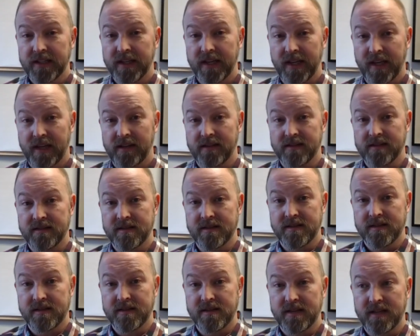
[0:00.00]

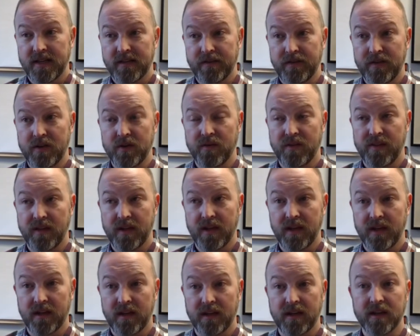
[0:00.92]
And if you
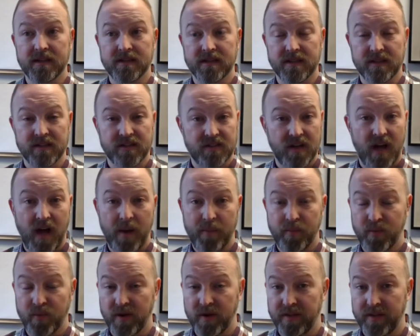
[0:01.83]
think it's going to
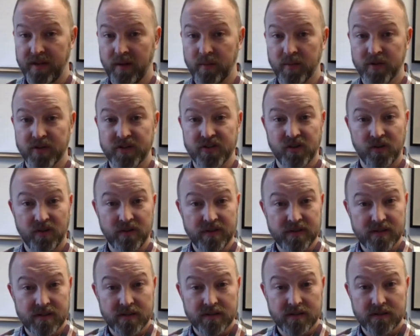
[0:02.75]
stop with Albert
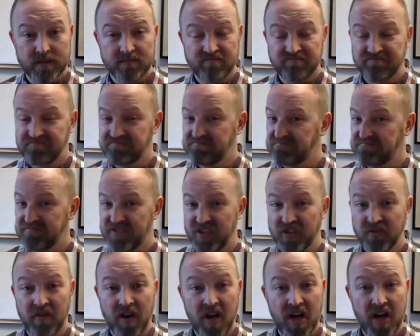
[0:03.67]
Schultz,
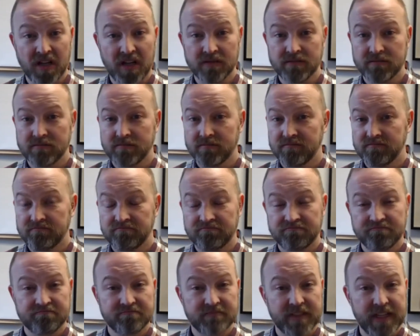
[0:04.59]
you're wrong.
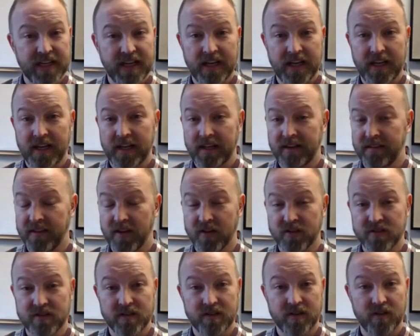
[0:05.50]
Eh,
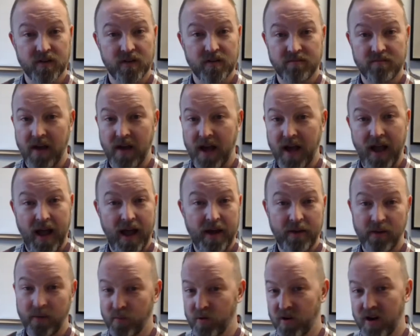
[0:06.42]
there's, I,
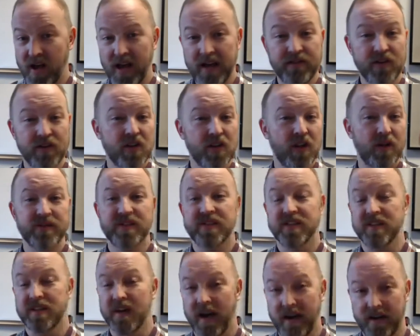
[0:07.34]
I, we're not even close
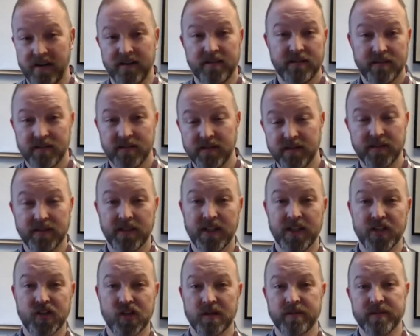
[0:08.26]
to done
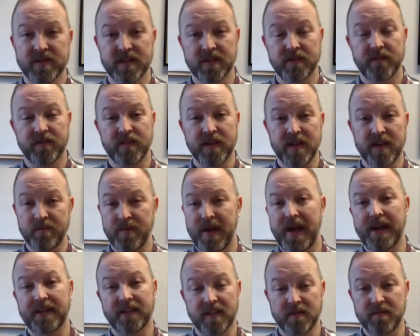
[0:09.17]
in terms of the
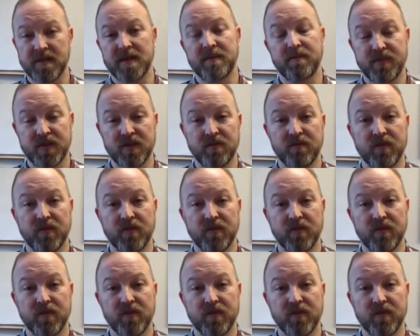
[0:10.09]
impact of the Me Too